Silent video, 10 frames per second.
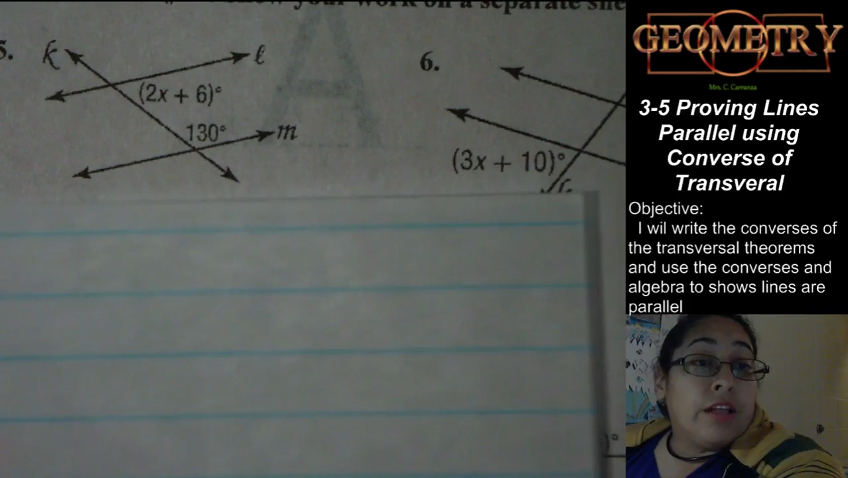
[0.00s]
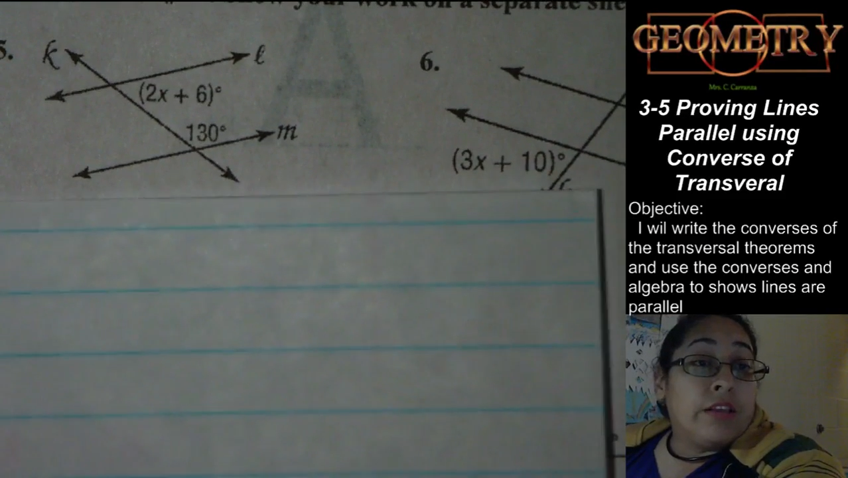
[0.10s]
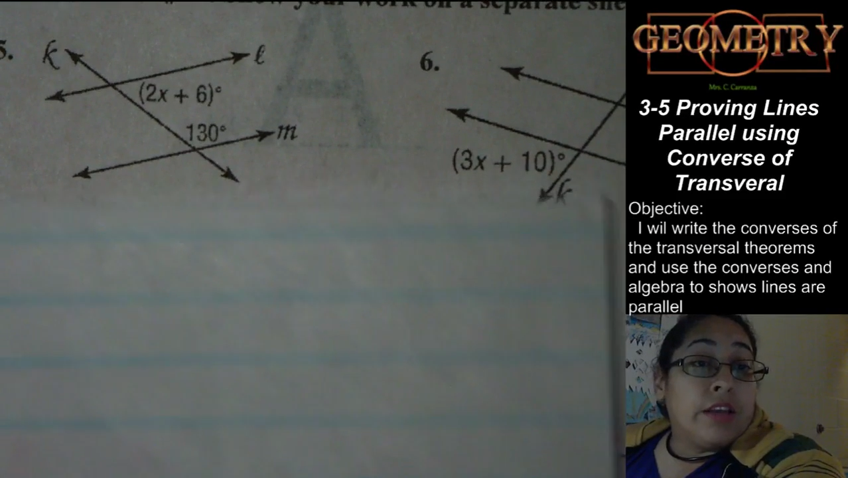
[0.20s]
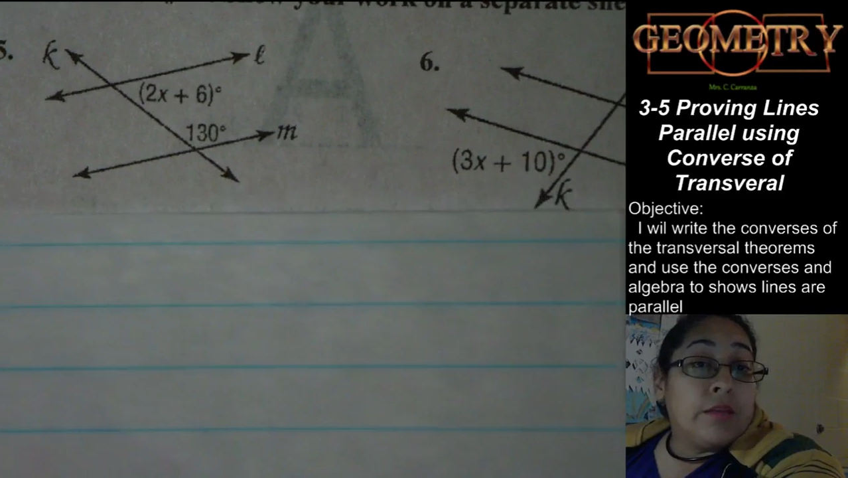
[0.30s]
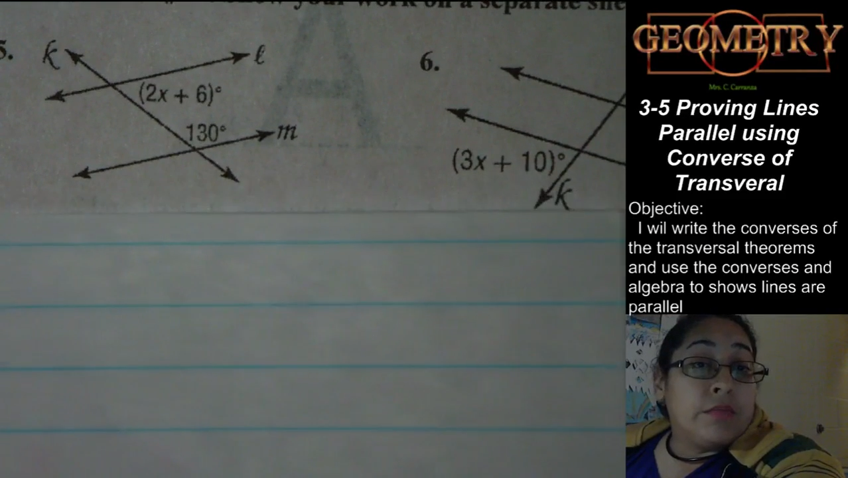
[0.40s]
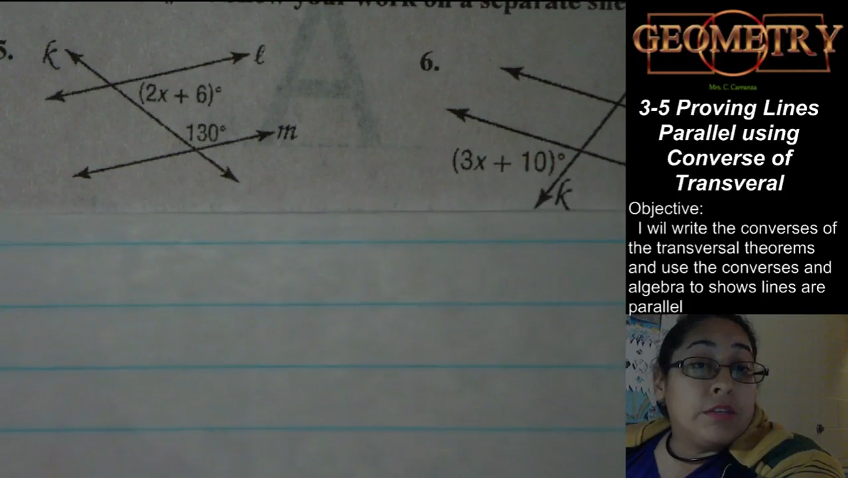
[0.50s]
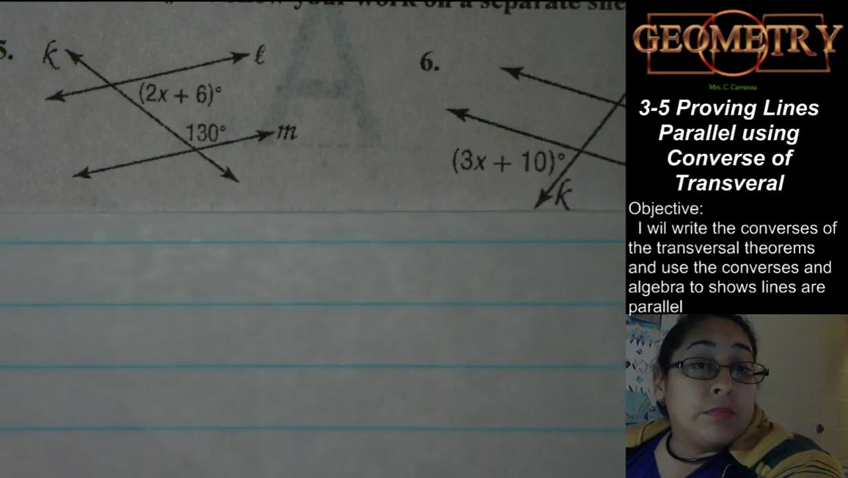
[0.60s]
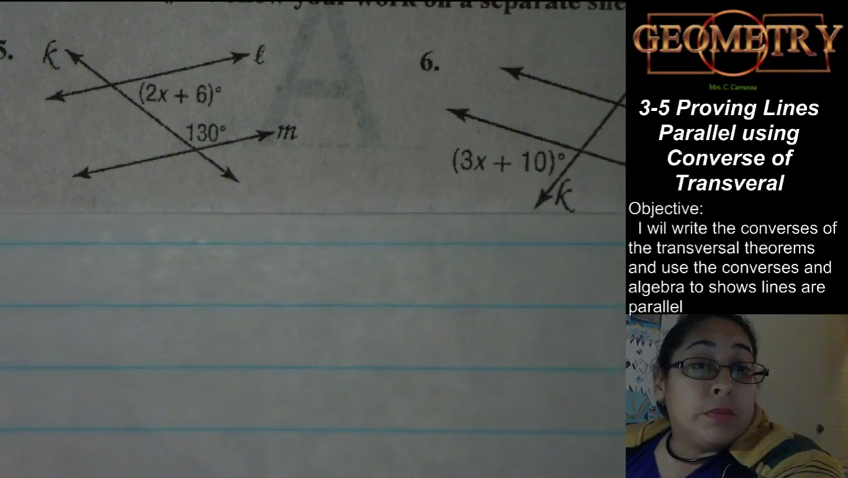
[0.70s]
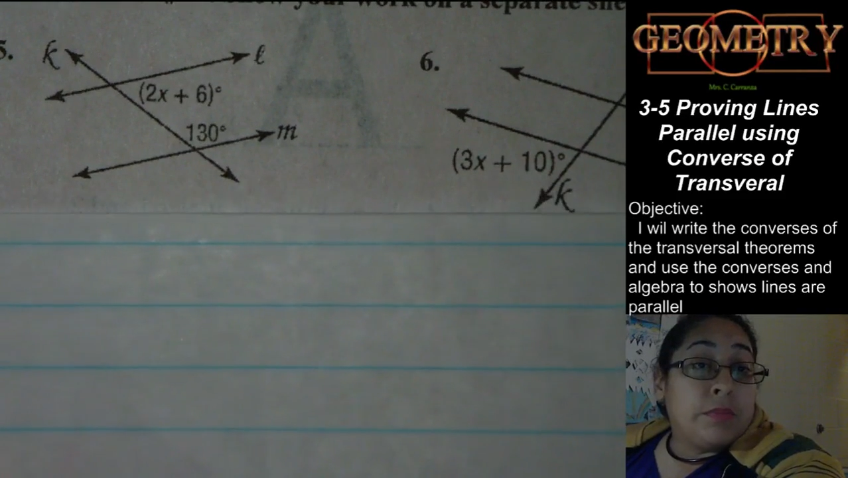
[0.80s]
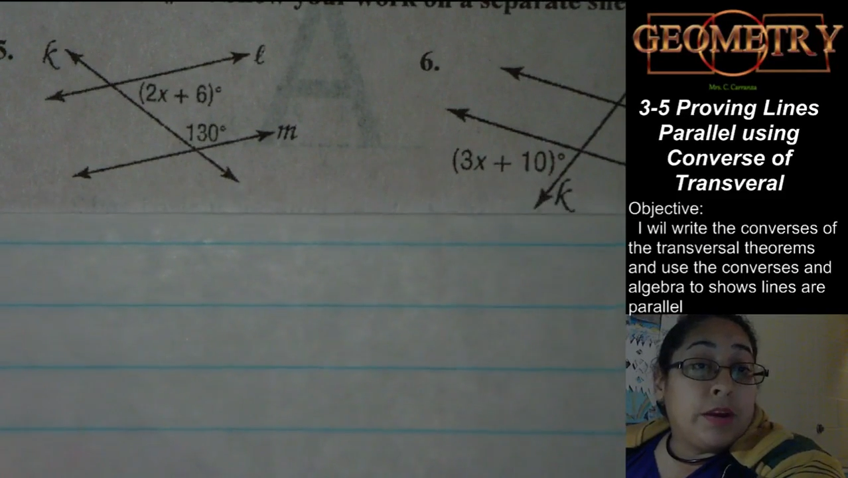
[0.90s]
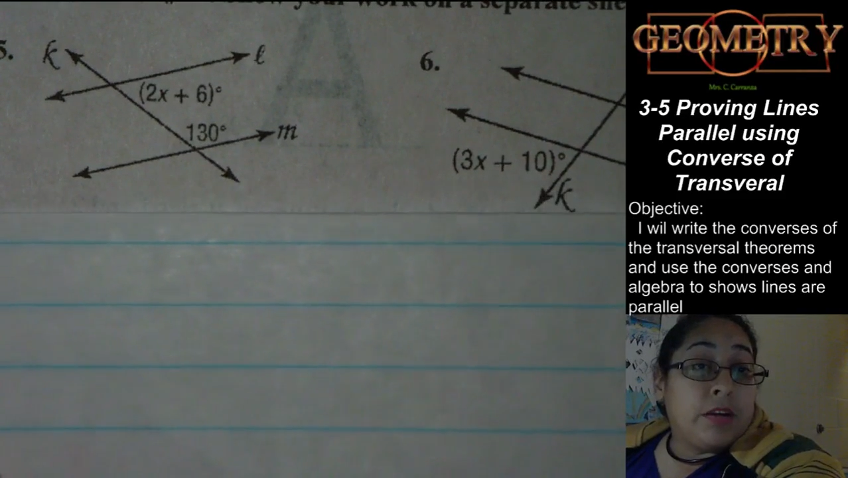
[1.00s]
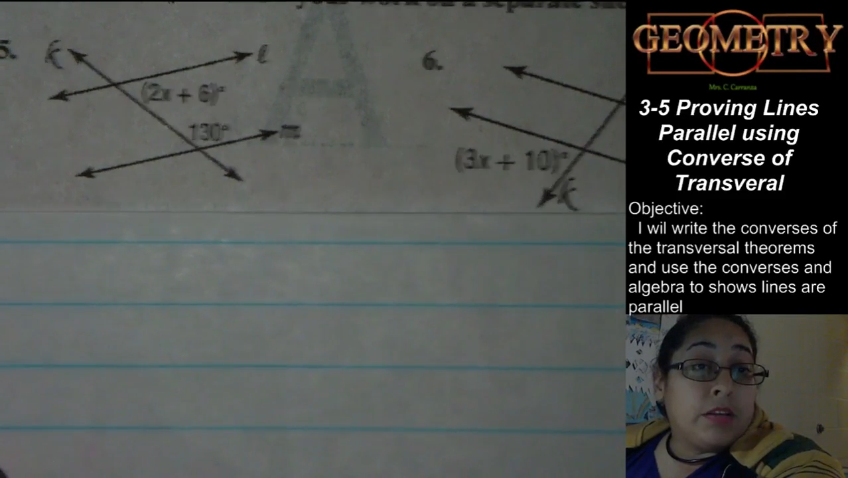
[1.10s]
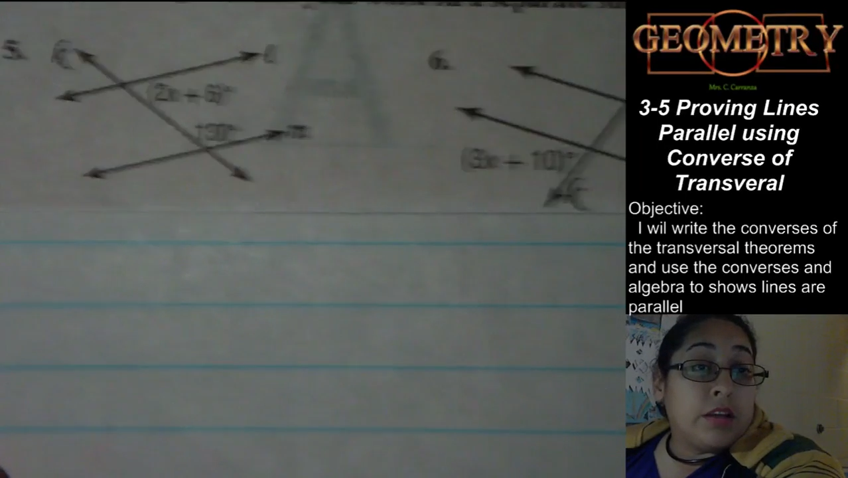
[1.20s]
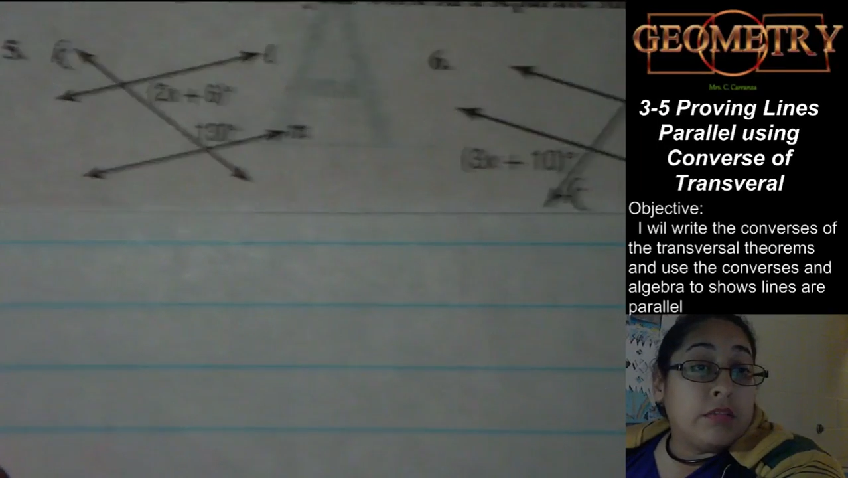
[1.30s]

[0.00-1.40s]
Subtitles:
M to be parallel.